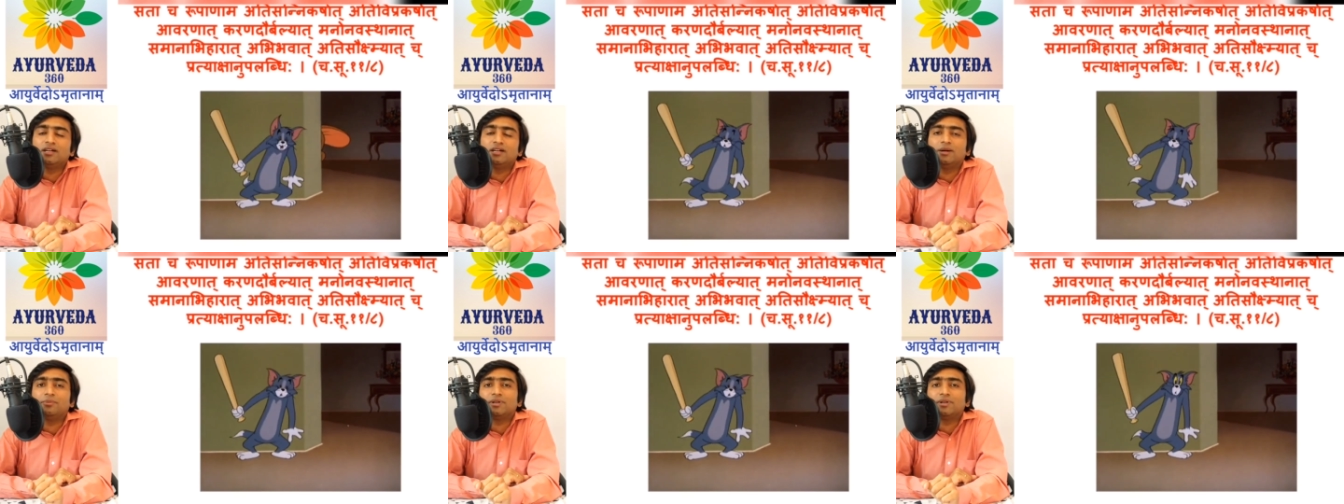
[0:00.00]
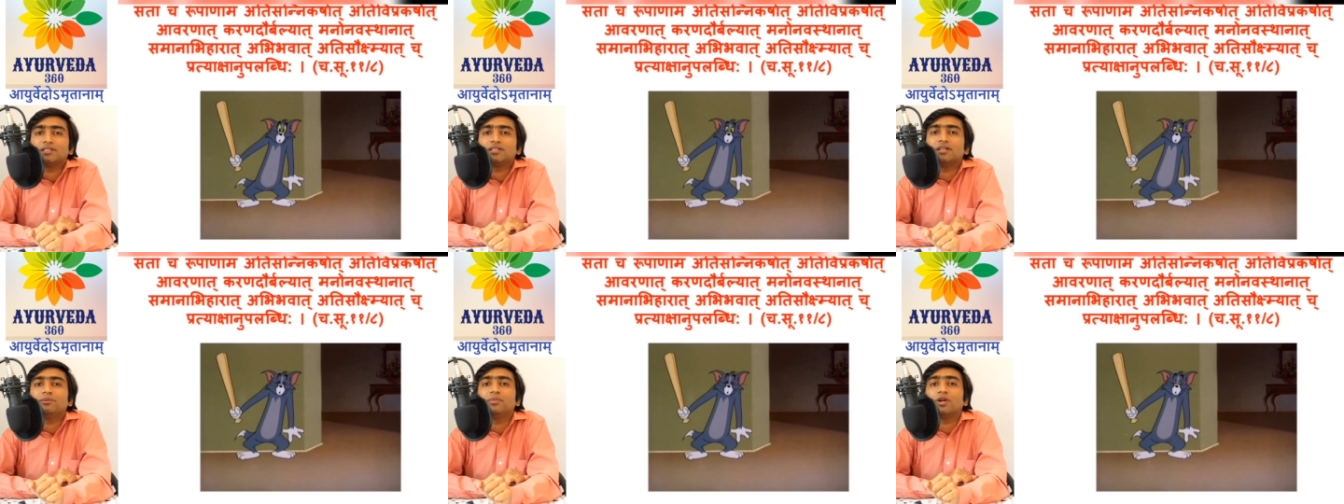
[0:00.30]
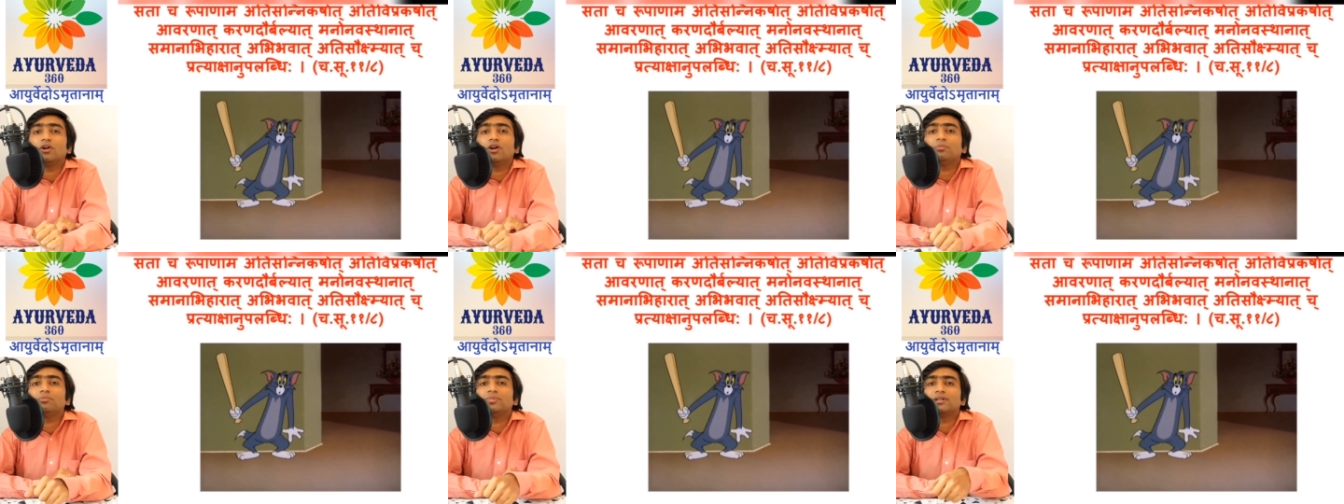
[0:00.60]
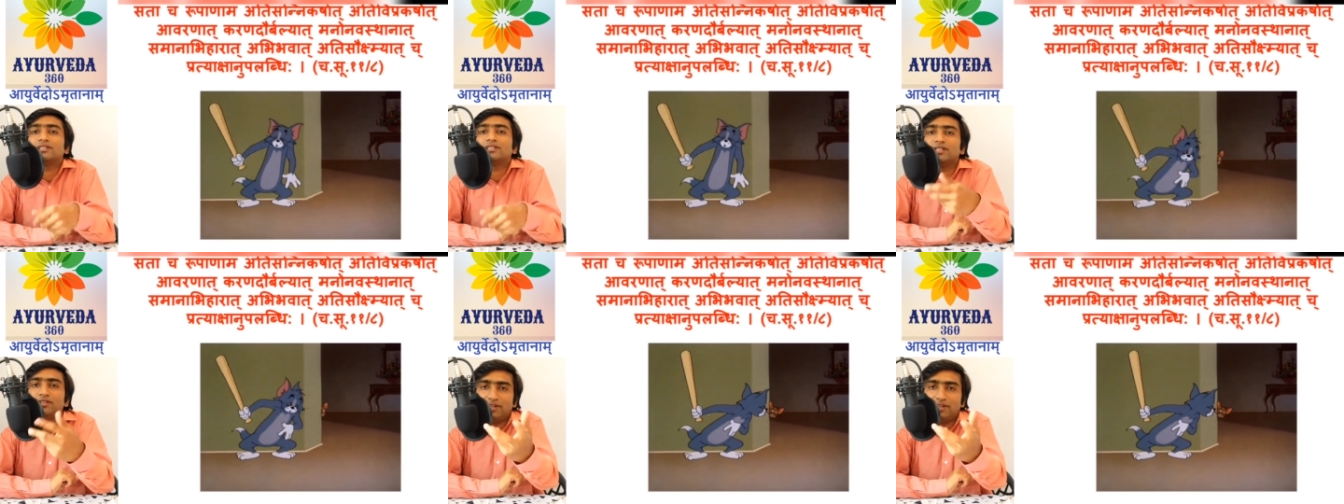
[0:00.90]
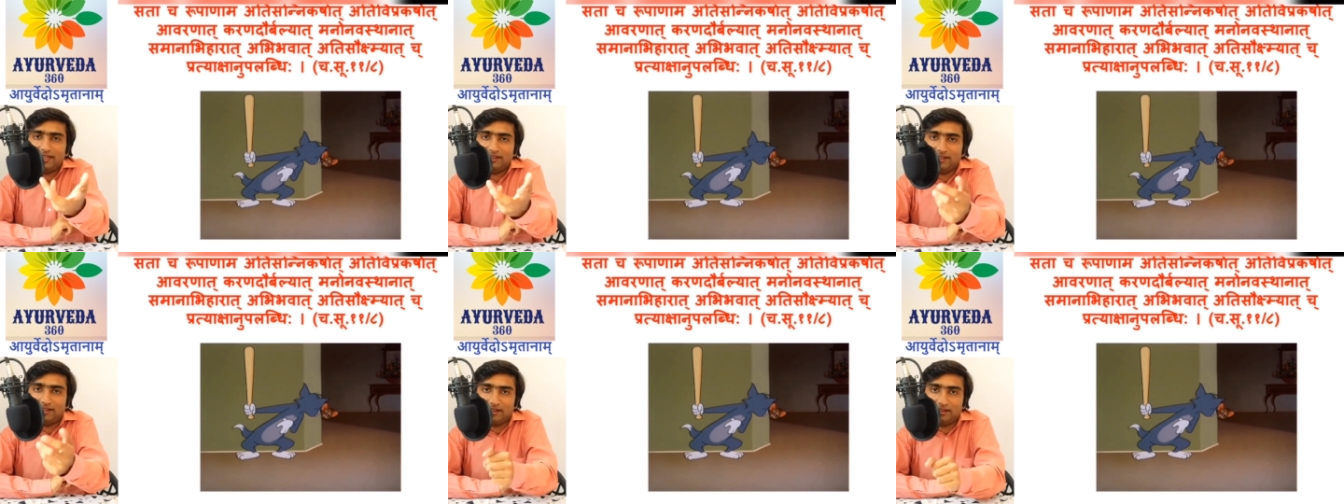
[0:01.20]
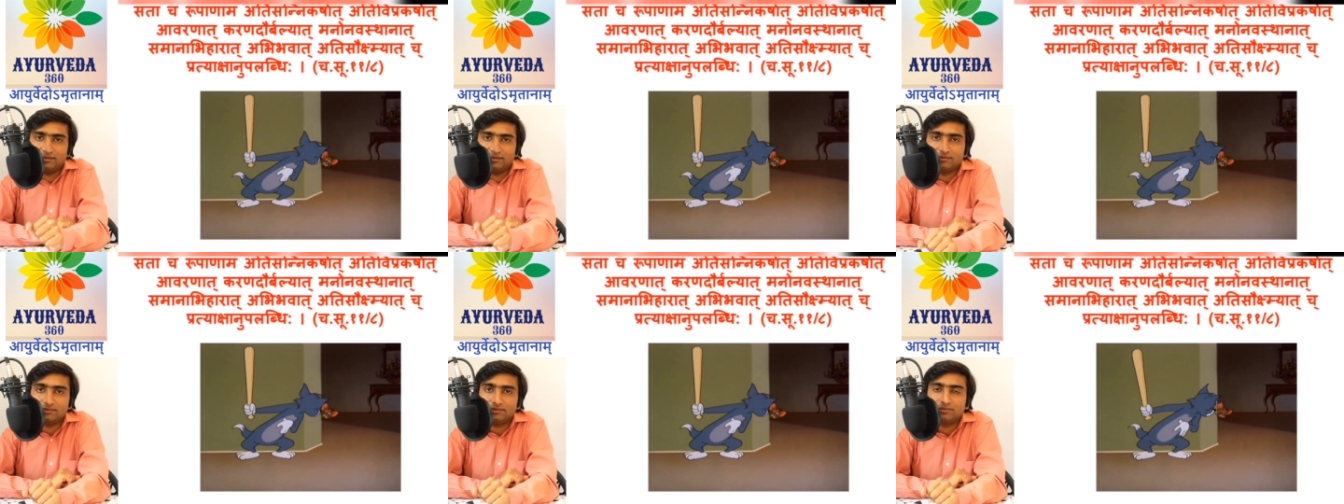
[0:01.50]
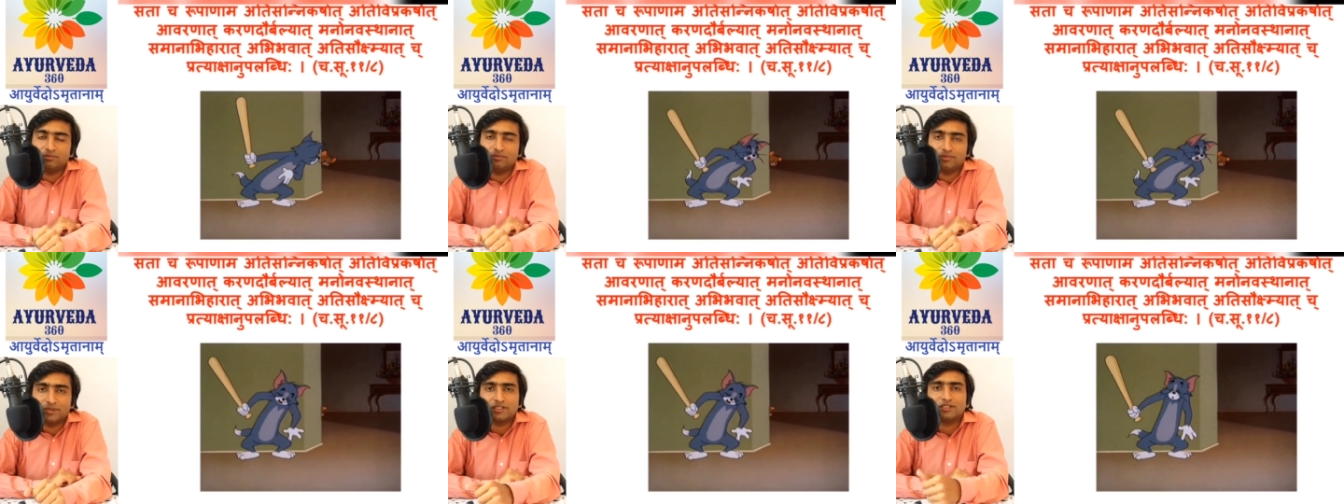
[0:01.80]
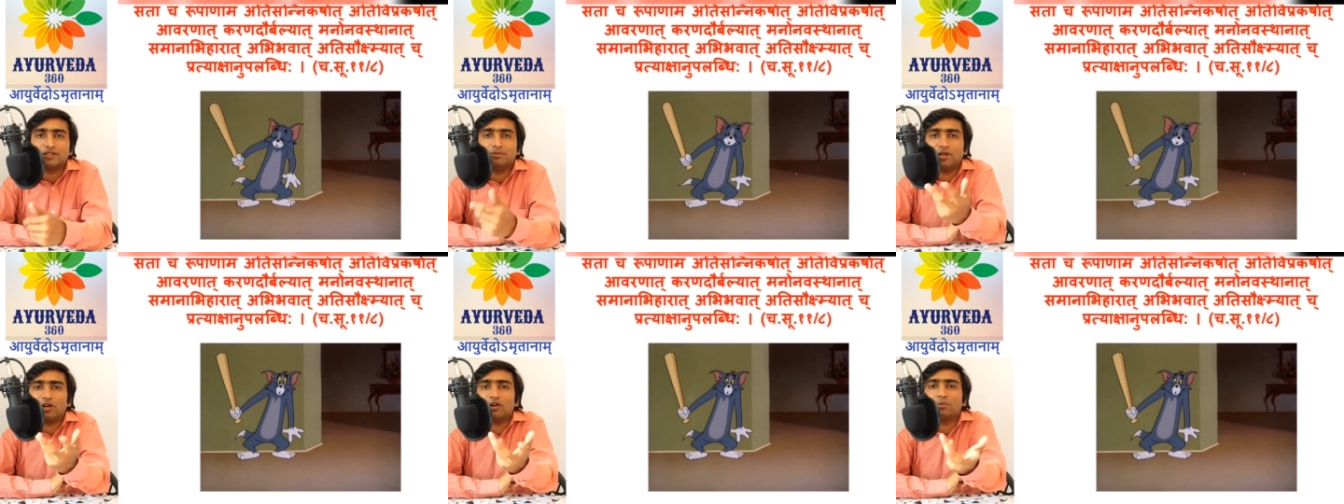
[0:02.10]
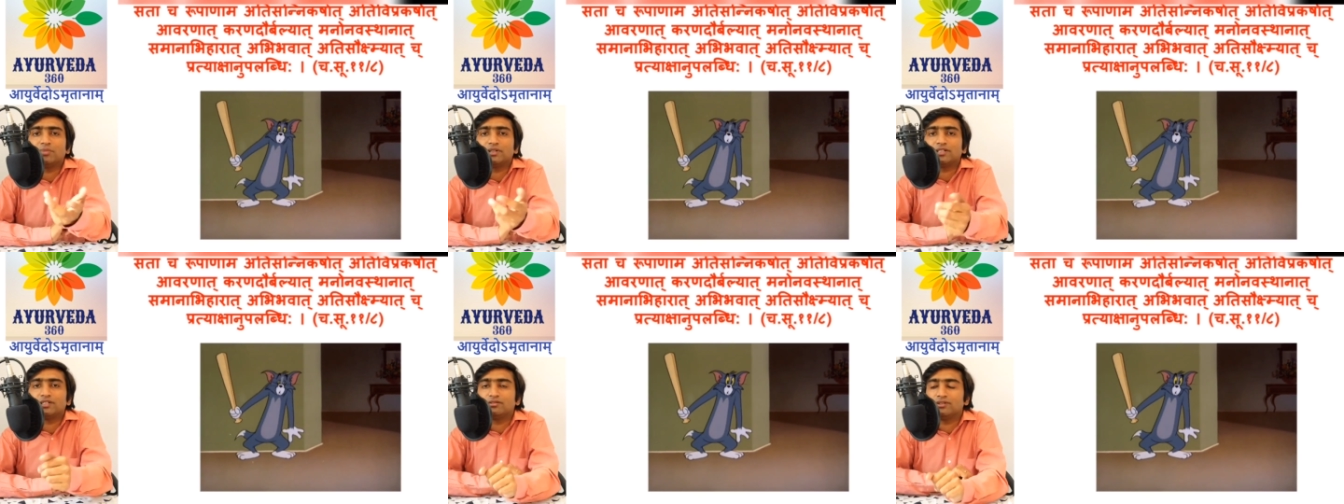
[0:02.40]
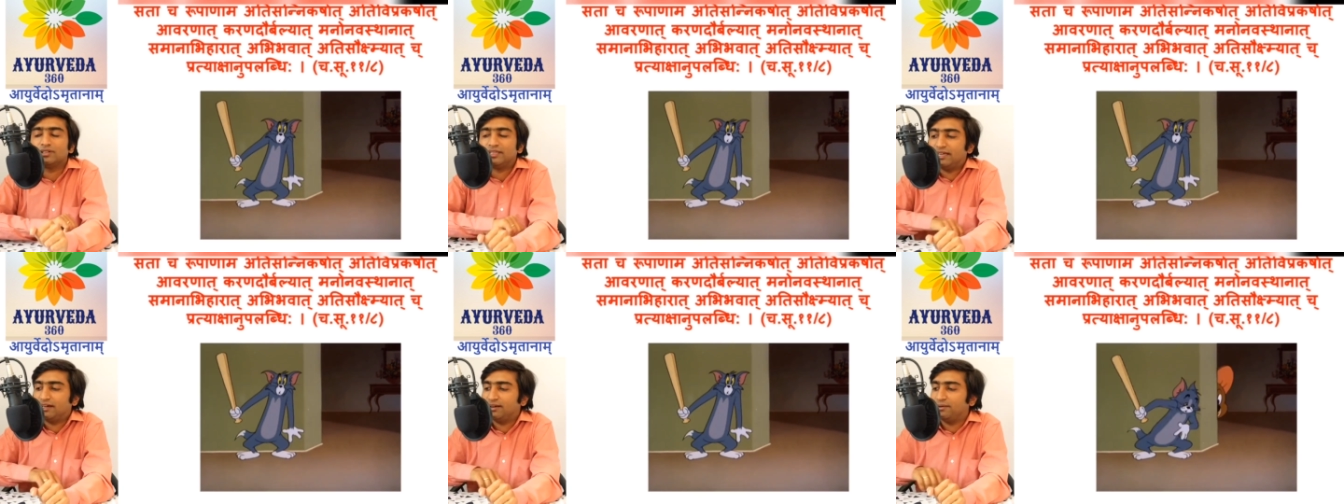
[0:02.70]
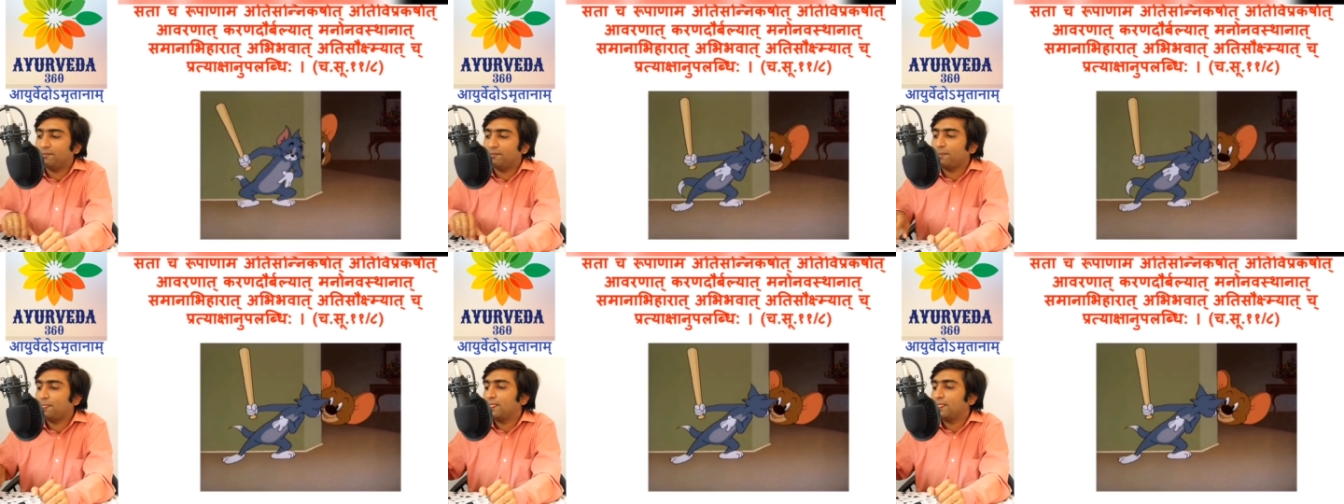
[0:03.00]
a person may not perceive anything, perceive may not perceive a thing,